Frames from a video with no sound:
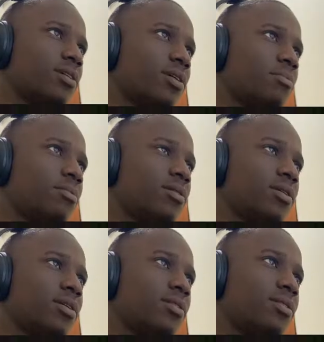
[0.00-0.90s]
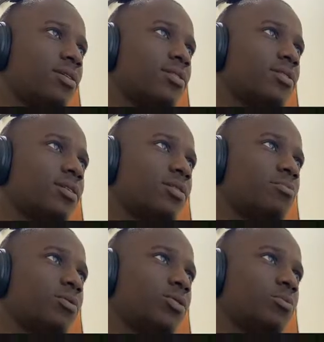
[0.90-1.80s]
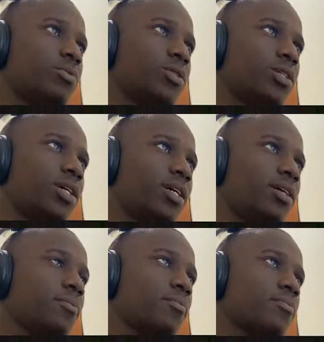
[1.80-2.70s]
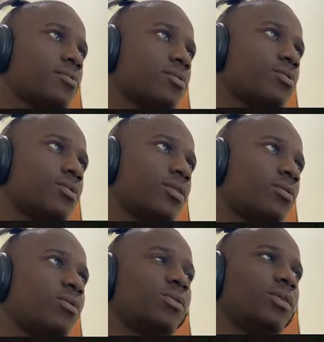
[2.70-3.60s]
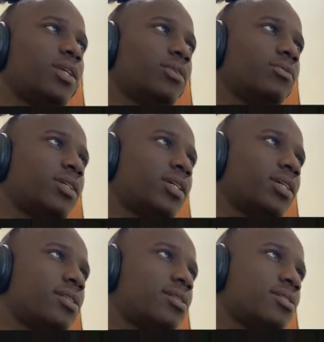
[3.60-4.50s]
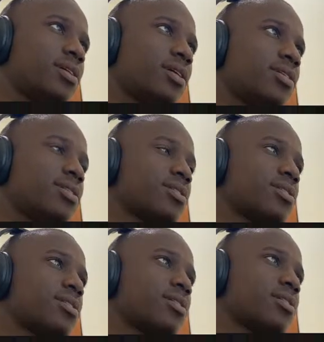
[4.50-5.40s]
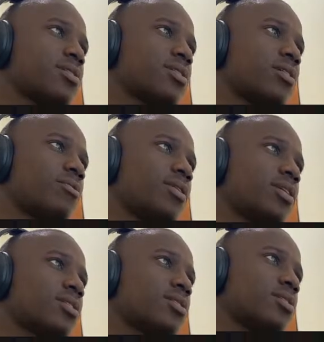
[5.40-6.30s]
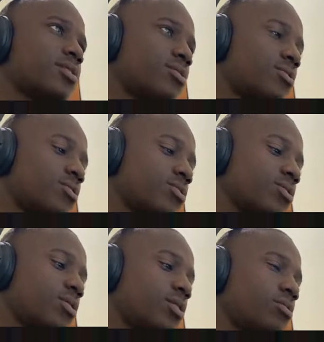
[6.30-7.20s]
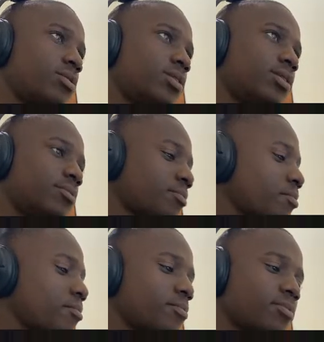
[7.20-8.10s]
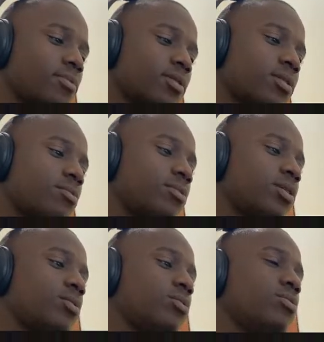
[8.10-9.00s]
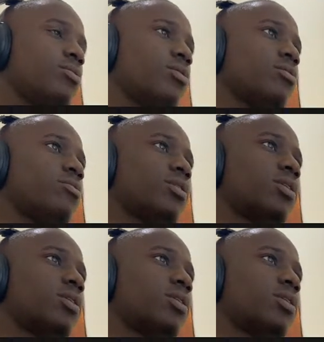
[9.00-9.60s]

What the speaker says: gap, then started to push higher. So now we would like to target these highs as our next draws on liquidity. Now when I go to the 1